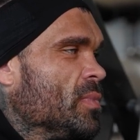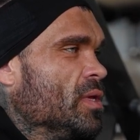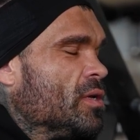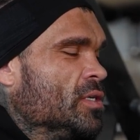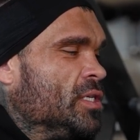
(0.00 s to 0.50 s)

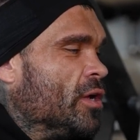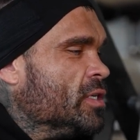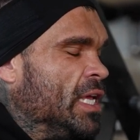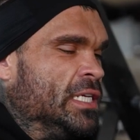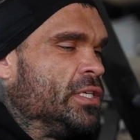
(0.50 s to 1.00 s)
Because he goes,
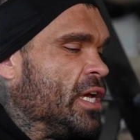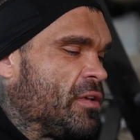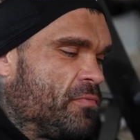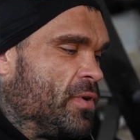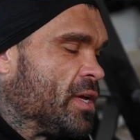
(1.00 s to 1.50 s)
he's like
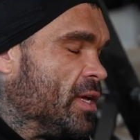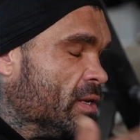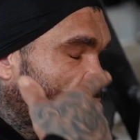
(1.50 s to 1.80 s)
fucking.